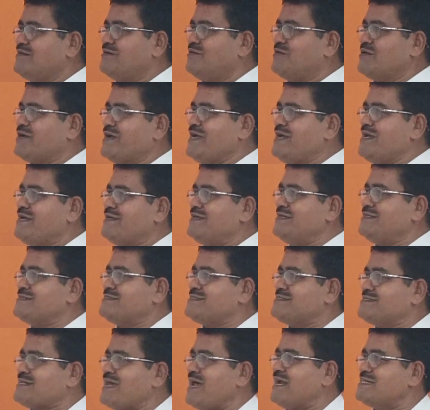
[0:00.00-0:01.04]
Okay, it
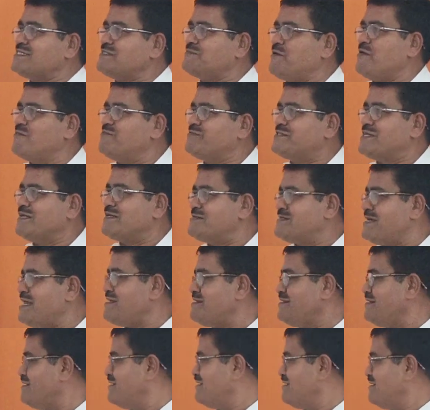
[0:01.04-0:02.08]
starts from
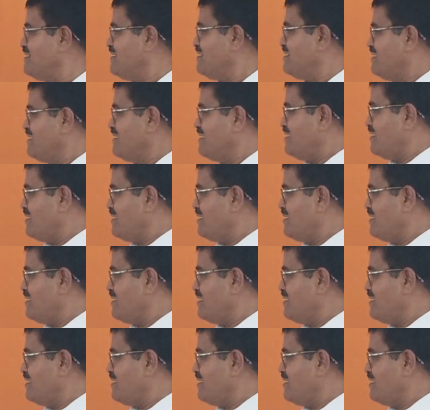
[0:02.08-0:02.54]
children,